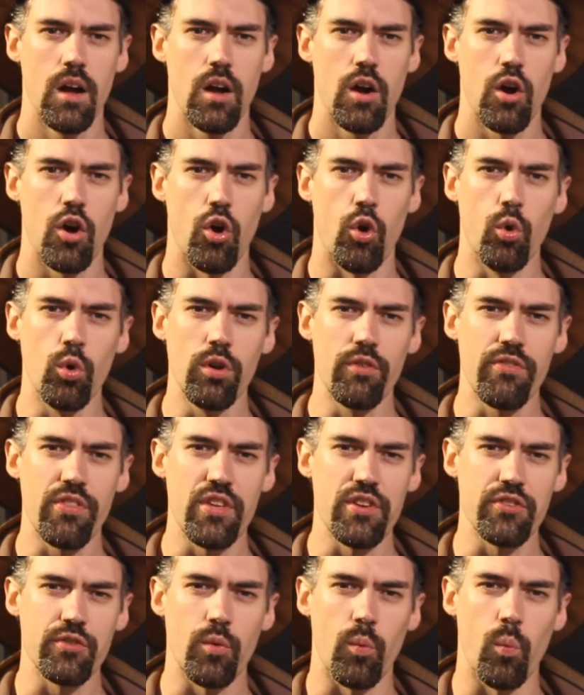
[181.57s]
All of
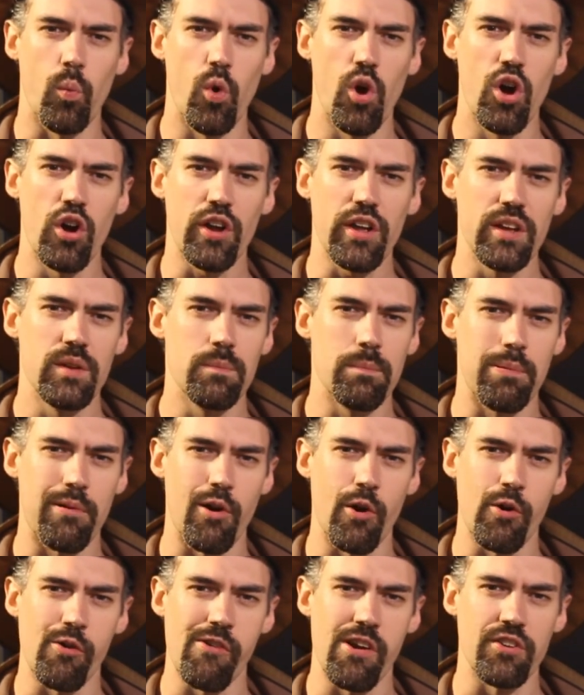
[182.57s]
this
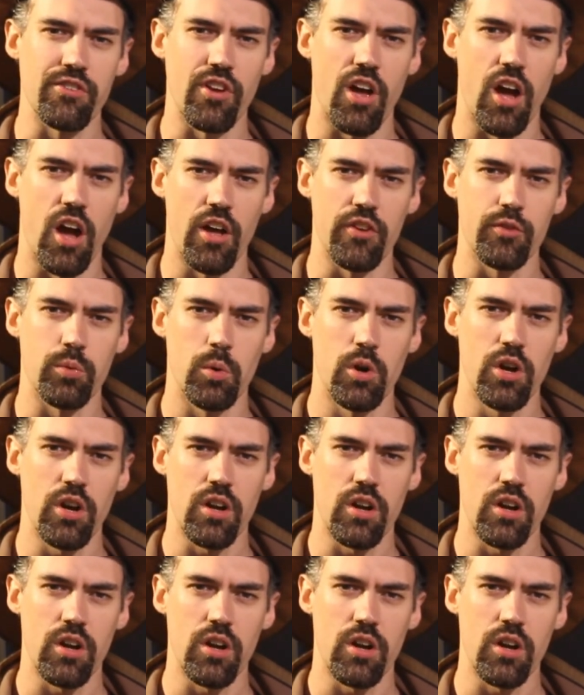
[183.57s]
work-in-progress artwork,